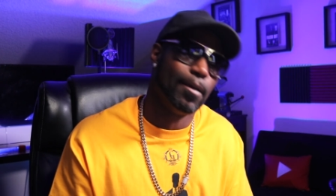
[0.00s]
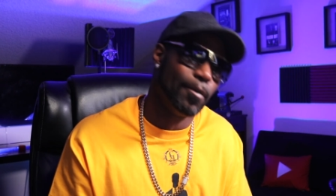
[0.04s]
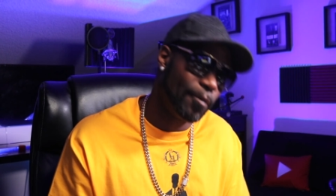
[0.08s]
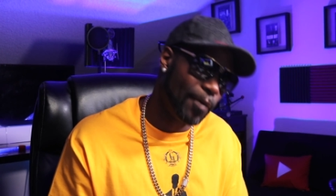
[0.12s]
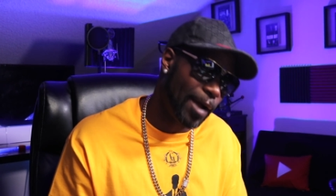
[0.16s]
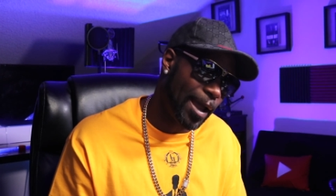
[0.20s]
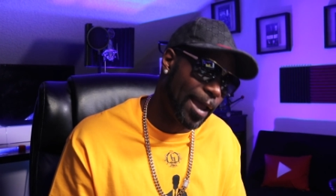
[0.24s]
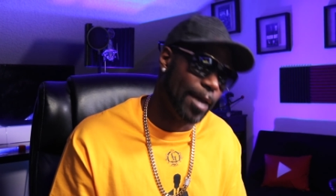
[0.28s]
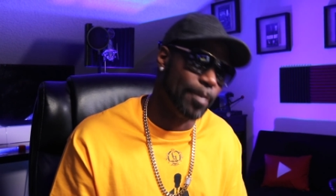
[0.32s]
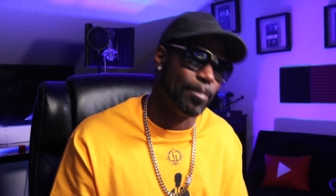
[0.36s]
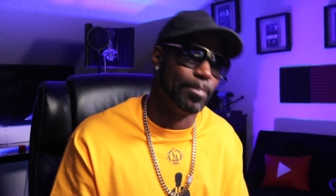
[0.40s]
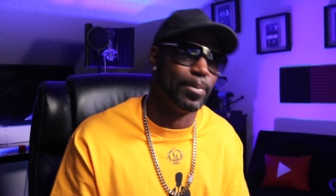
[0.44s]

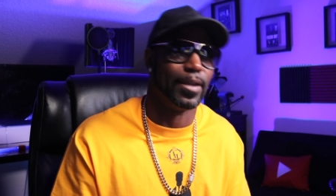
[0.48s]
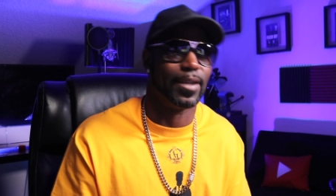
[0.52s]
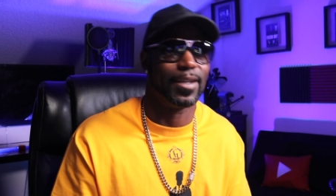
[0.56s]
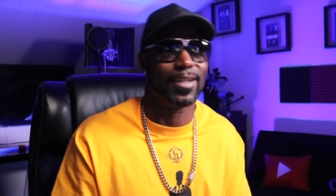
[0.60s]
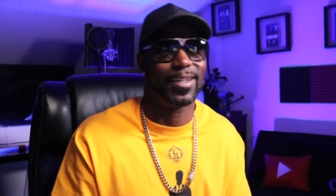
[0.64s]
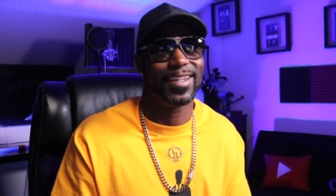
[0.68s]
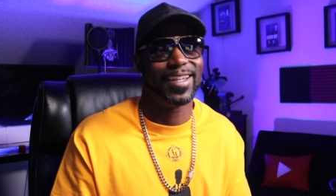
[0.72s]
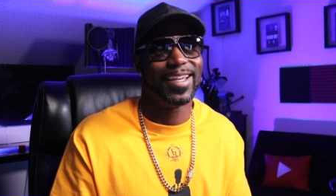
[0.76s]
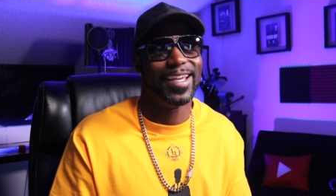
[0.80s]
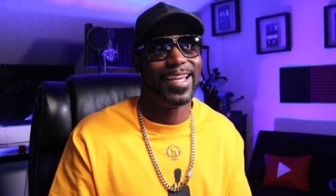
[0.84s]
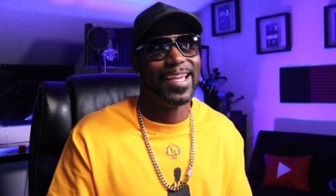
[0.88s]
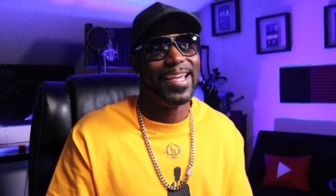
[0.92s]
Epic.
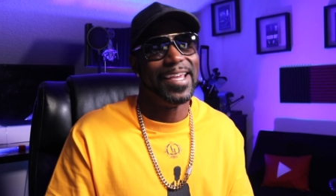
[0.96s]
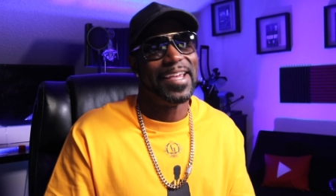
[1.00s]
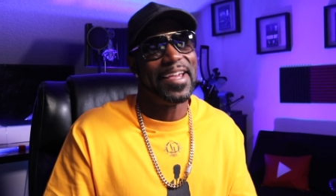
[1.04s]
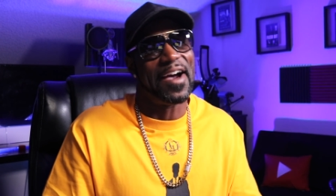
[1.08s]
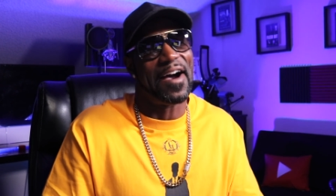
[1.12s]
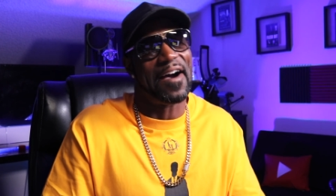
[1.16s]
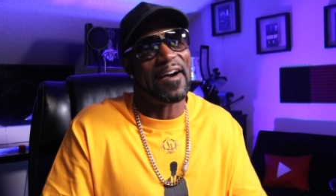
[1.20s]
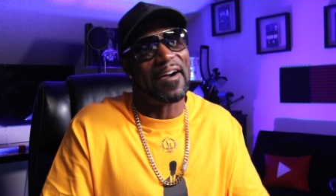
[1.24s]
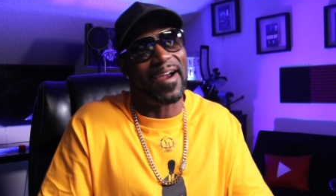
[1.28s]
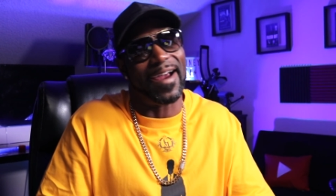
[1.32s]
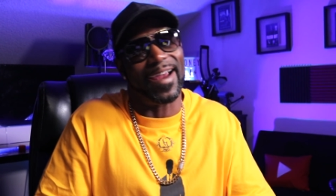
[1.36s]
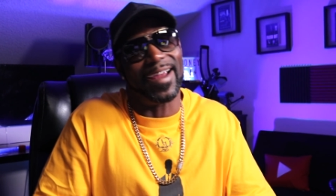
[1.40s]
All
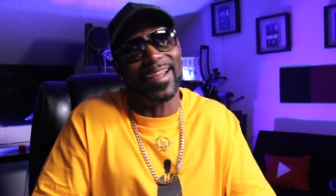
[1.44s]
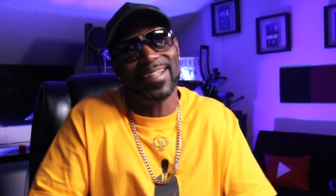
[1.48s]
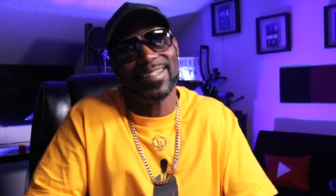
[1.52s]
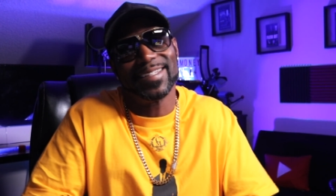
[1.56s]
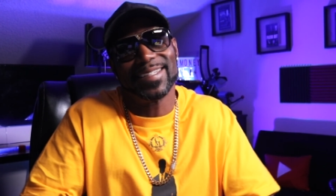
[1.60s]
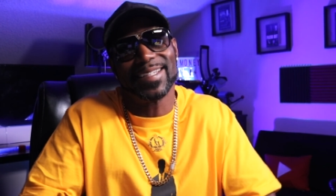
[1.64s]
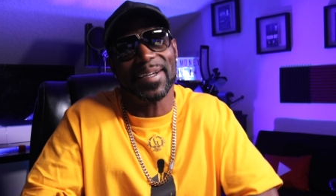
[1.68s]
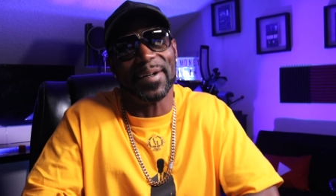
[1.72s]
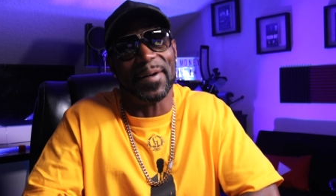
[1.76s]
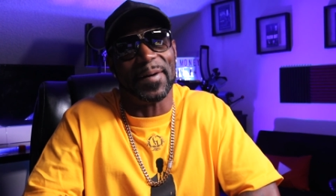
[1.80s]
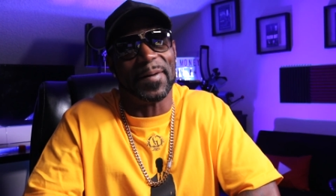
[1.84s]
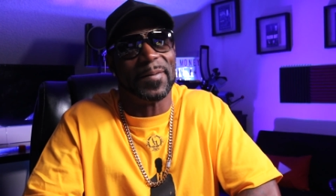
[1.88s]
right,
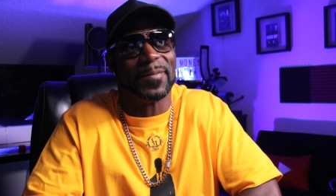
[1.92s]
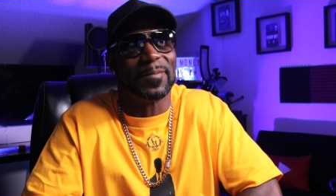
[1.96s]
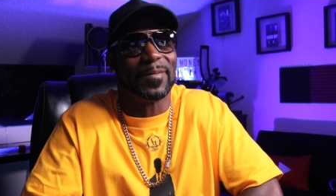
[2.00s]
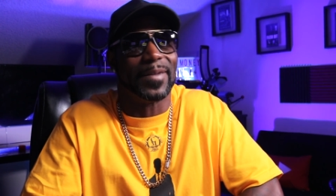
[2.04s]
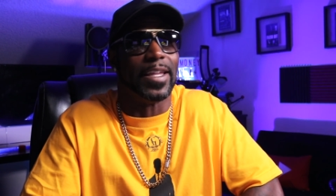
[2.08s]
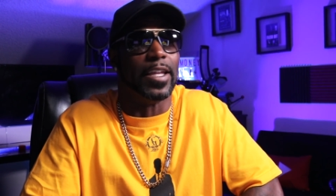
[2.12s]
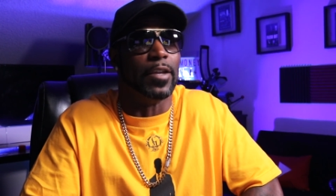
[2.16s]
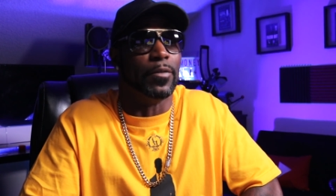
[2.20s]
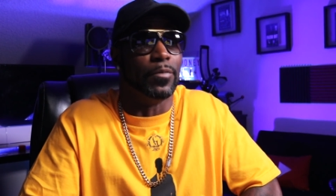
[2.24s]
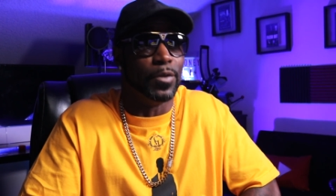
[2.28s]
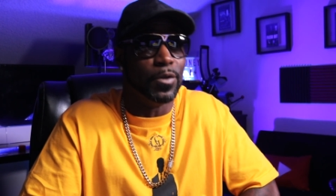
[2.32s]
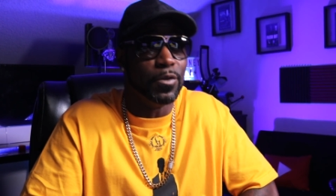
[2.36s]
so
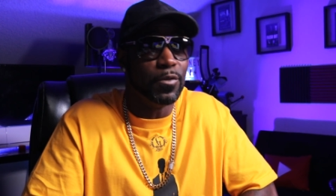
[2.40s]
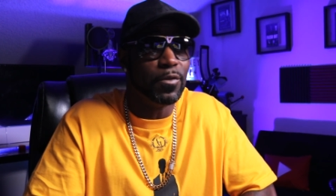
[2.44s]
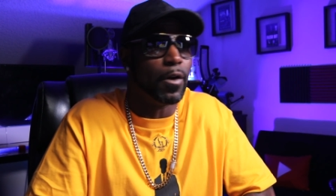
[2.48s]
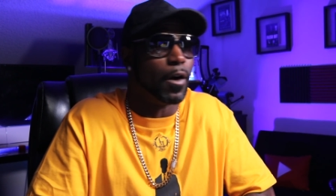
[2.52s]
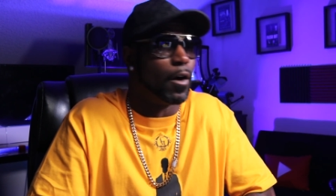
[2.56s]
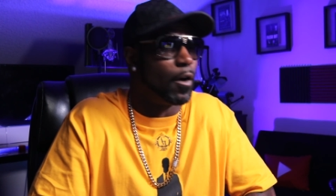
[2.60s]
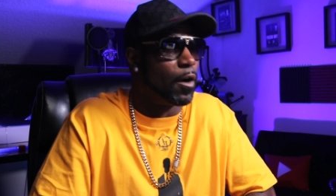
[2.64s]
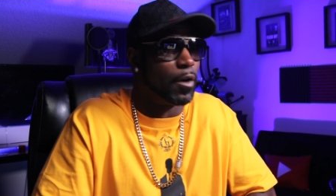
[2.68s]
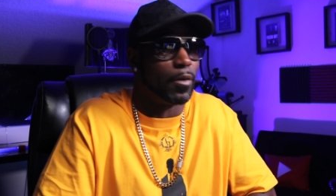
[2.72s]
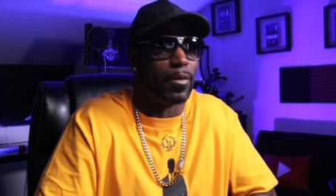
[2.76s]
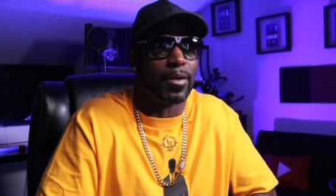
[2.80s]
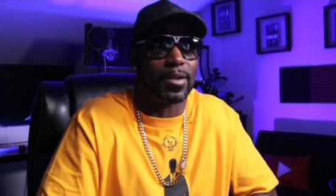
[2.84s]
if you
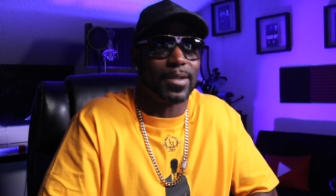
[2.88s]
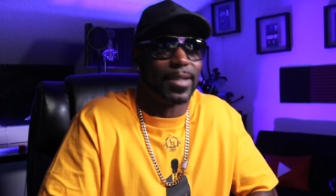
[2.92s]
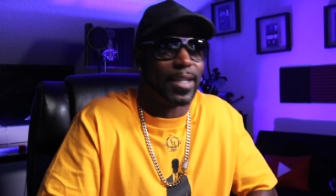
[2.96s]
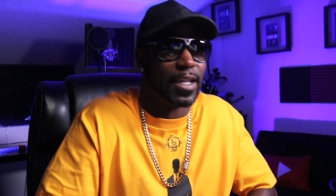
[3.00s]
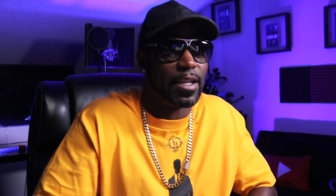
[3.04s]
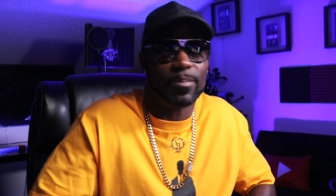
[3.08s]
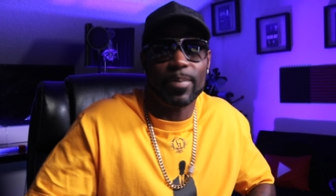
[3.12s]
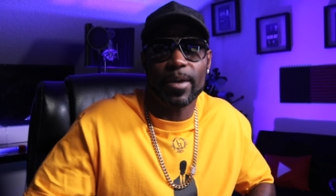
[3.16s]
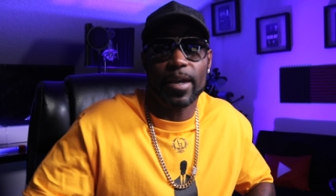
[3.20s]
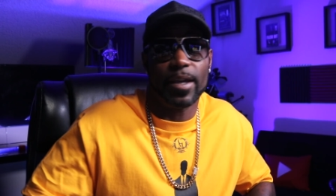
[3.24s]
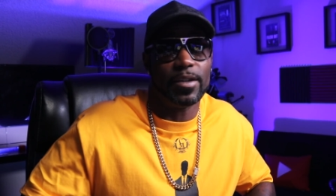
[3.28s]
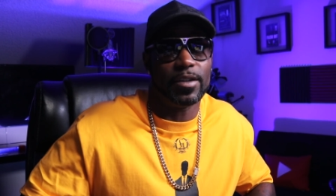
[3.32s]
are on the same
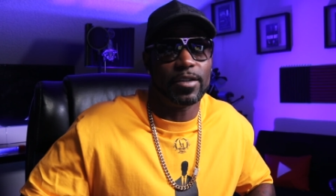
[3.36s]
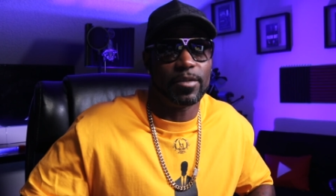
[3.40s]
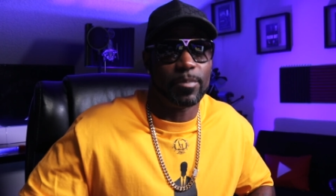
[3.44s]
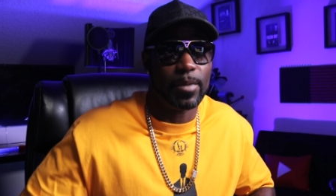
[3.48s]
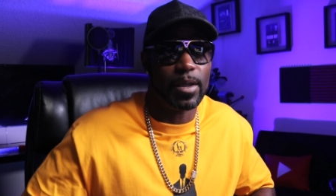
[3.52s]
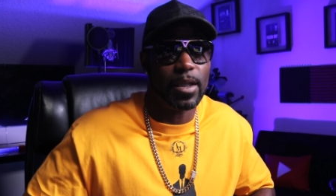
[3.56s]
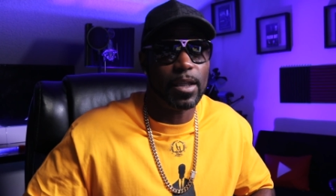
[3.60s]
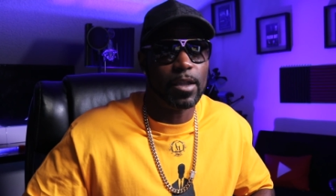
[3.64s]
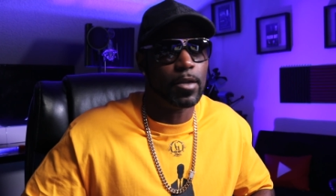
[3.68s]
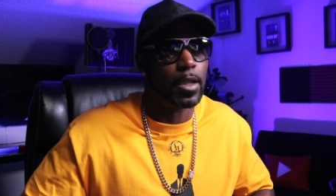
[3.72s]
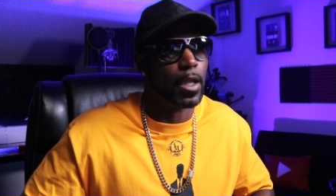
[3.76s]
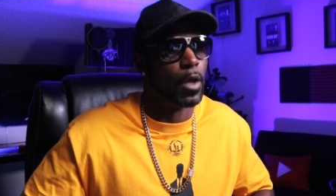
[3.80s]
page as me,
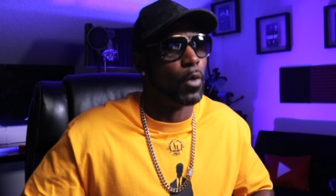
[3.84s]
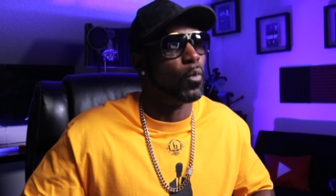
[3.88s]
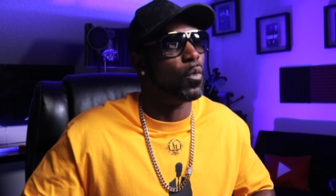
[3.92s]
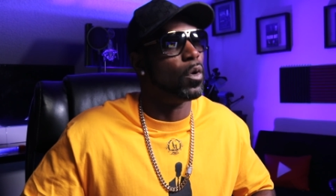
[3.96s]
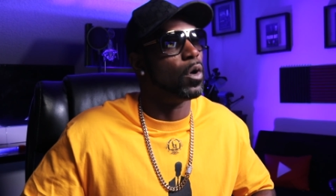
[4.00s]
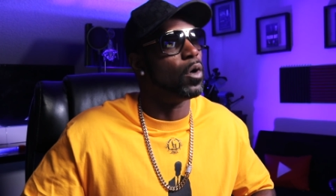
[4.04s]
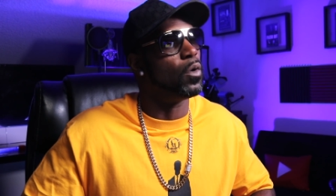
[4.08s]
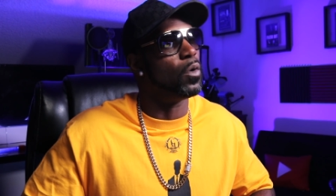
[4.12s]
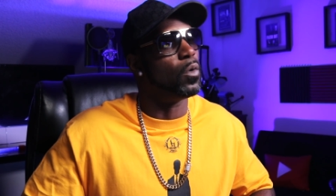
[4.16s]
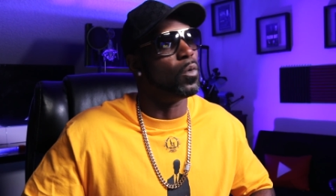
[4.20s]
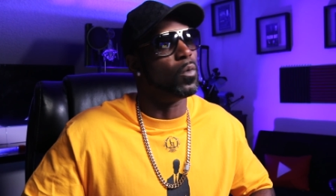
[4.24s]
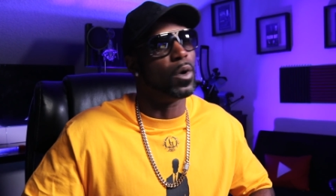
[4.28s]
you're like,
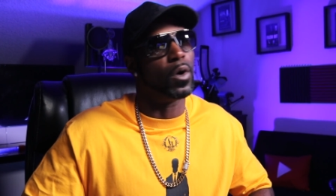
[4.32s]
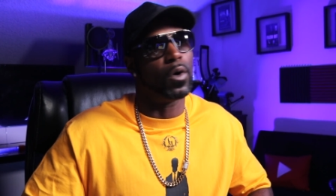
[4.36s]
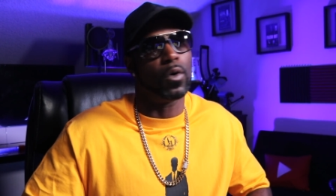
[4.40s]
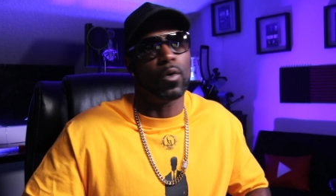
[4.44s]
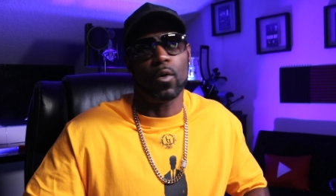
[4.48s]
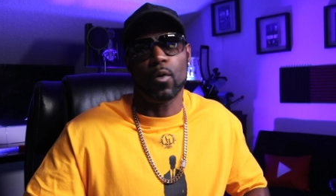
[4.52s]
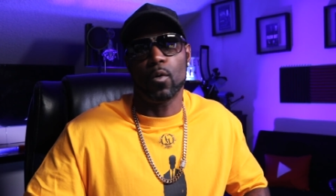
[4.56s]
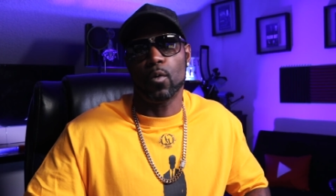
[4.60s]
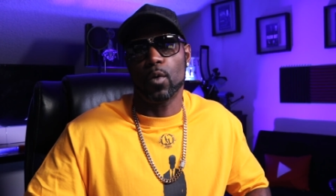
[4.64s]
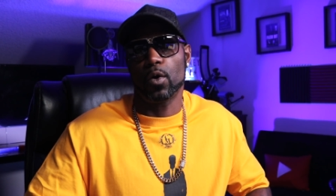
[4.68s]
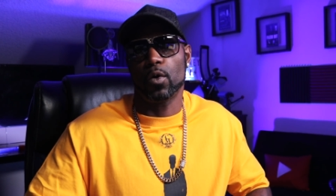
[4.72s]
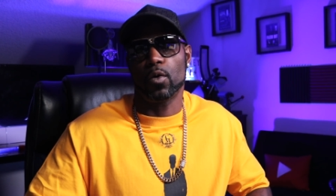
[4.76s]

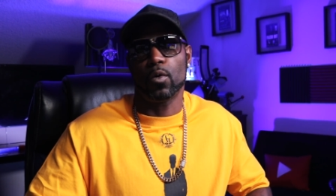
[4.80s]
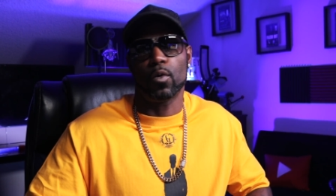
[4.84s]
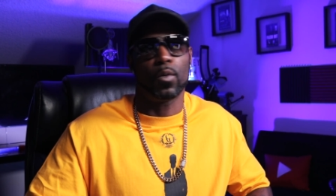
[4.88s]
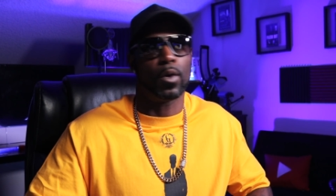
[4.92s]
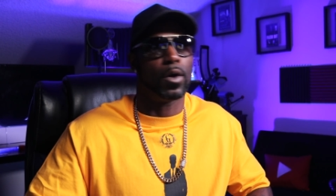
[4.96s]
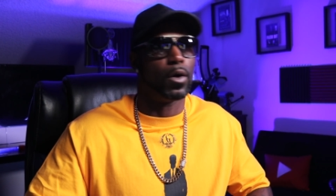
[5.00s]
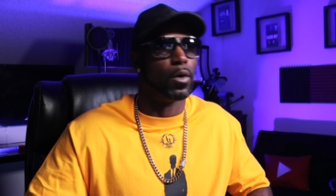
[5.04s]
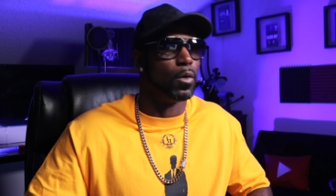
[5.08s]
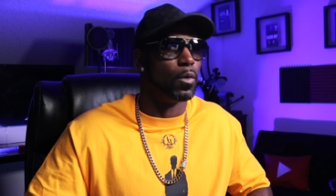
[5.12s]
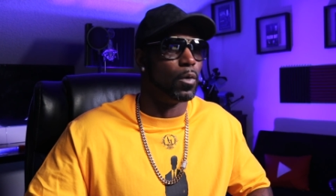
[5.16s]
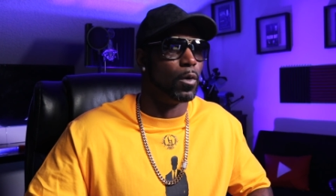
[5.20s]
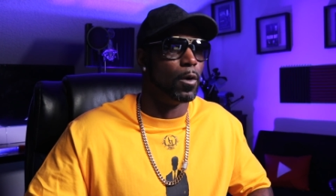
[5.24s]

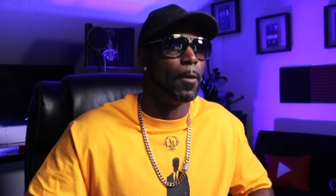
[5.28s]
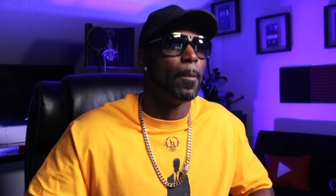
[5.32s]
whoa,